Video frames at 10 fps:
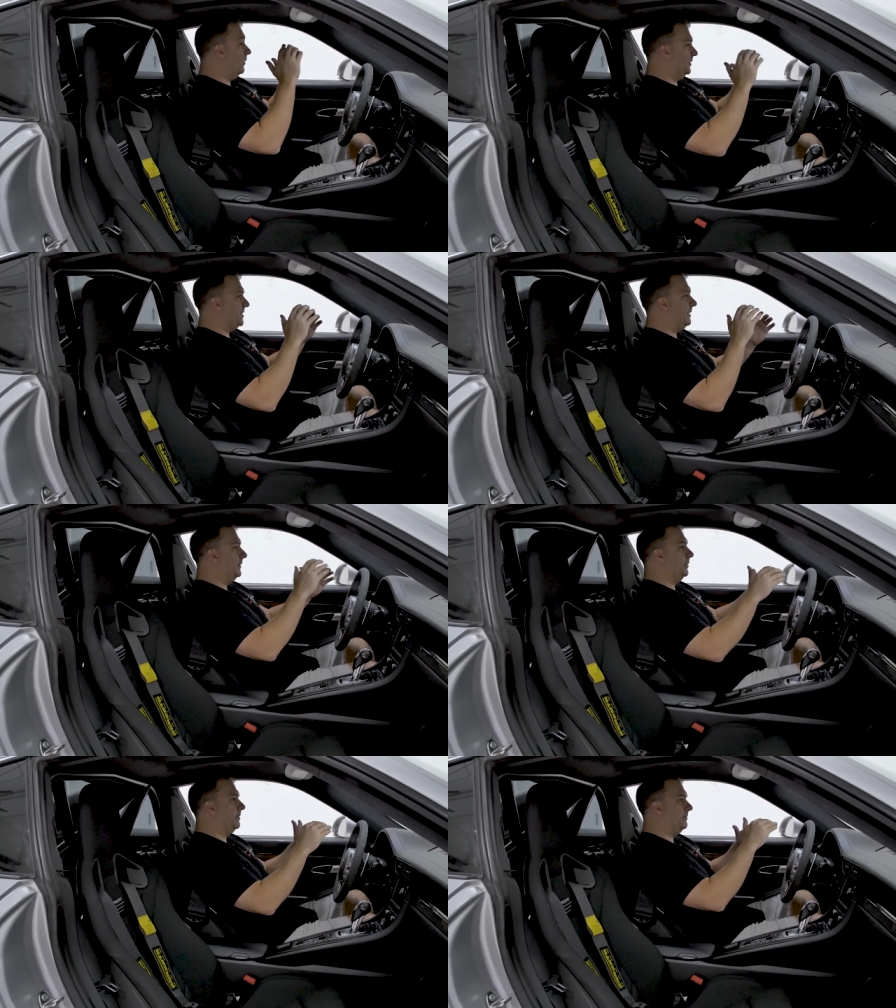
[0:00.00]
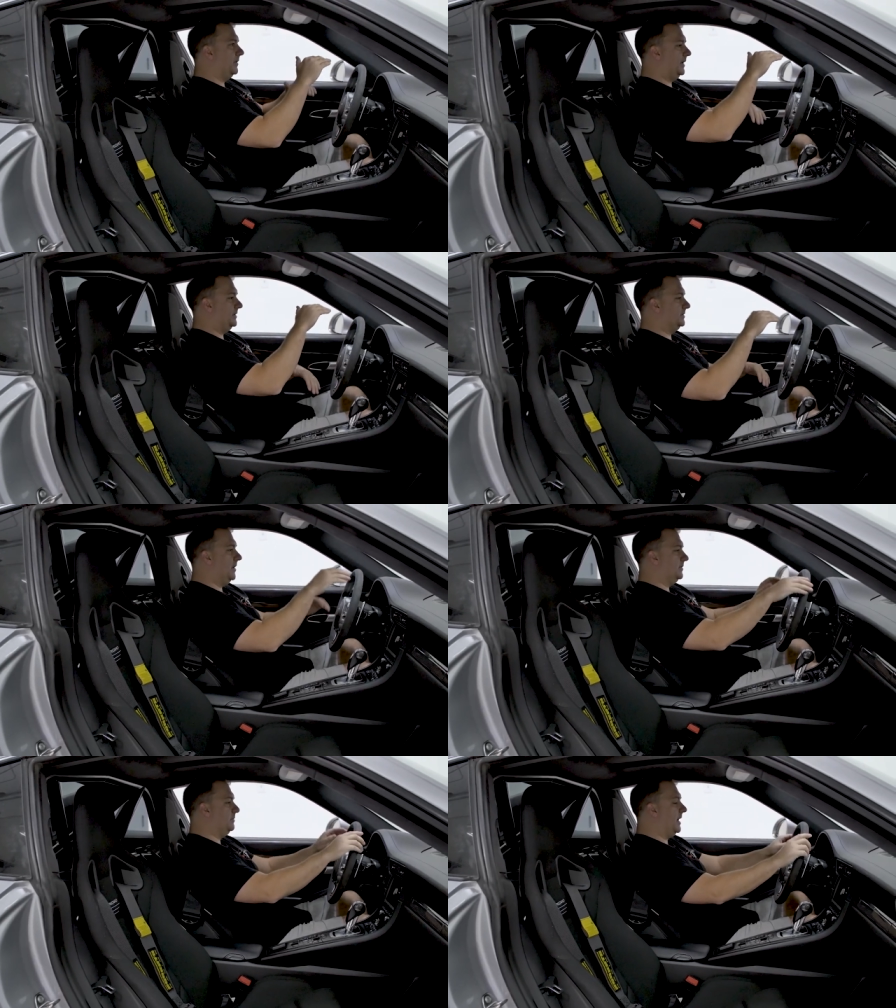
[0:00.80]
which I really prefer to get as
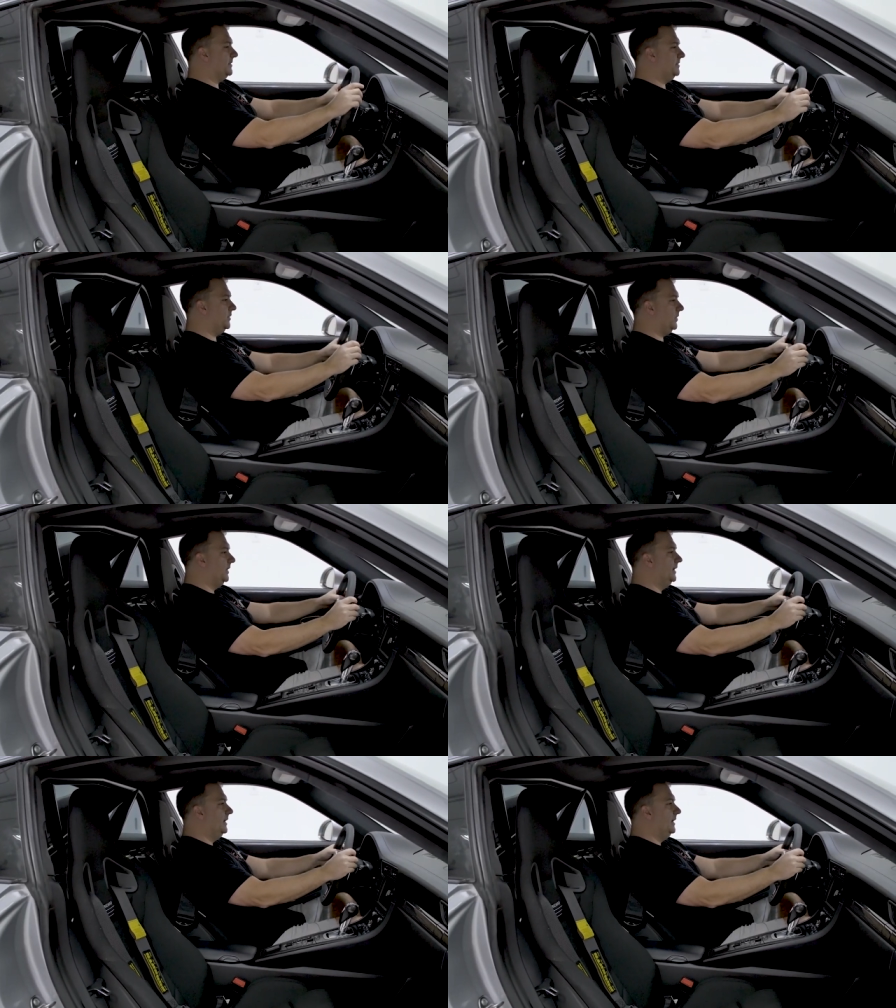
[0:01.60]
low as possible.